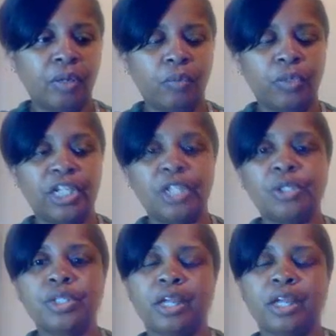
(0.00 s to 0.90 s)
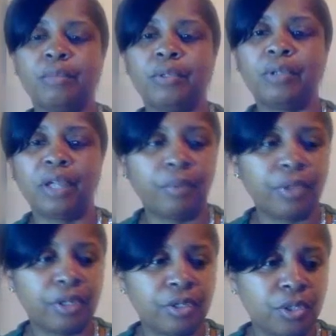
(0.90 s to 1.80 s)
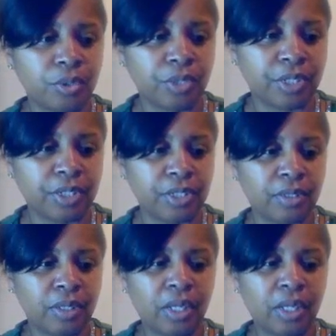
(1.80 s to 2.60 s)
where teachers can communicate with their students.